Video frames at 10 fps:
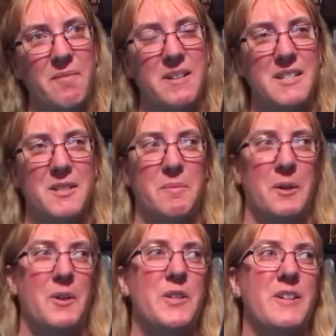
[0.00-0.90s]
much into
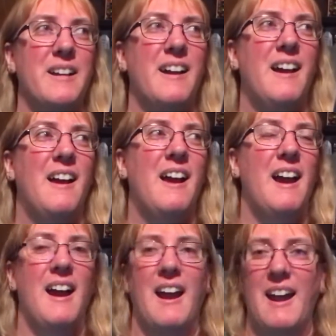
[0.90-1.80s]
poetry,
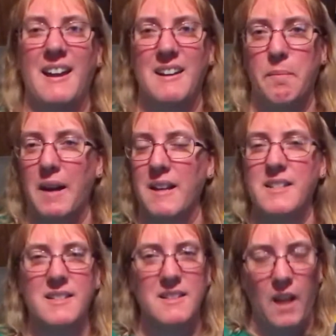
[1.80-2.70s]
but I
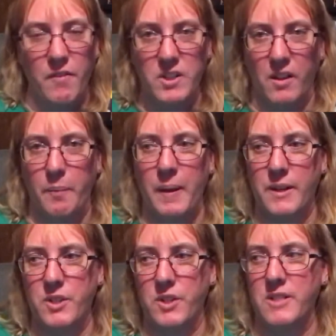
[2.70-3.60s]
just loved all the
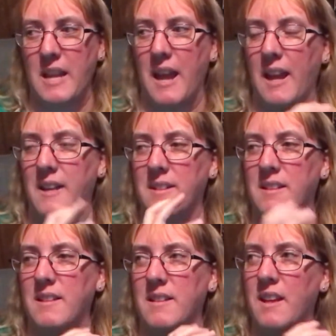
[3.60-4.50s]
pictures and
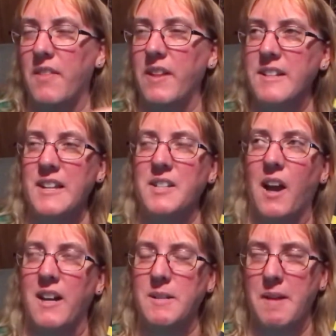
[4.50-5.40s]
the things they
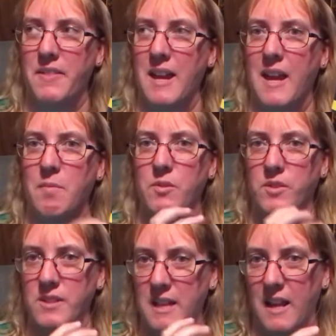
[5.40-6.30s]
talked about, the
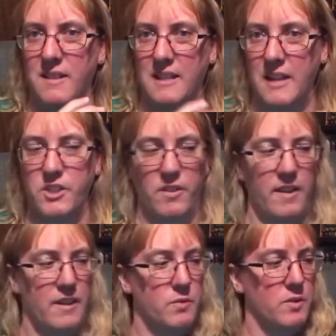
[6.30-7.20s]
animals and the nature
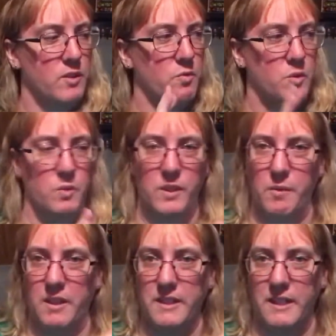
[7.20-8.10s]
things was really
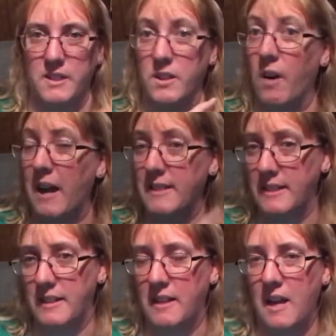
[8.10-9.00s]
well done. So I
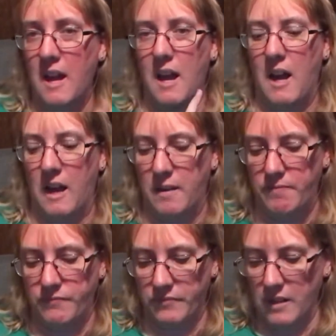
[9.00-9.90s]
did
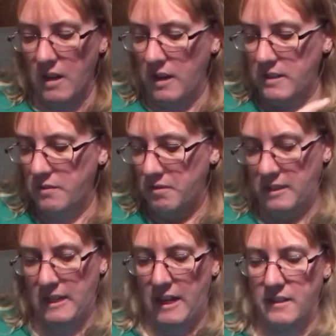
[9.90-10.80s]
read
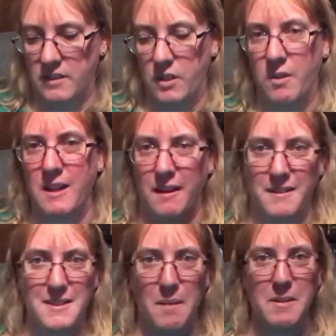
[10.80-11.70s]
that. So again,
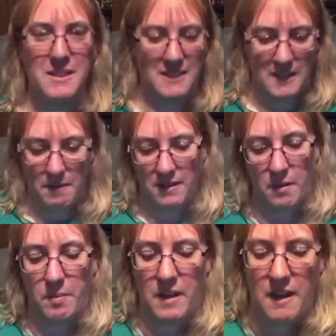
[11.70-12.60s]
it's not much to say about that,
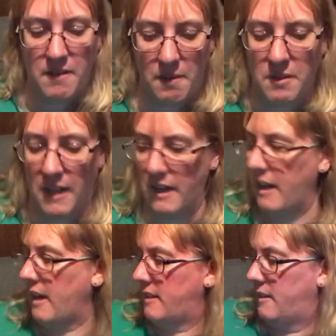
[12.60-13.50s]
but I'm glad
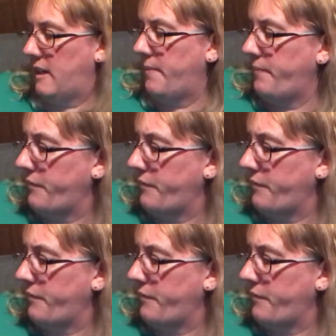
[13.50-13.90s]
I did that.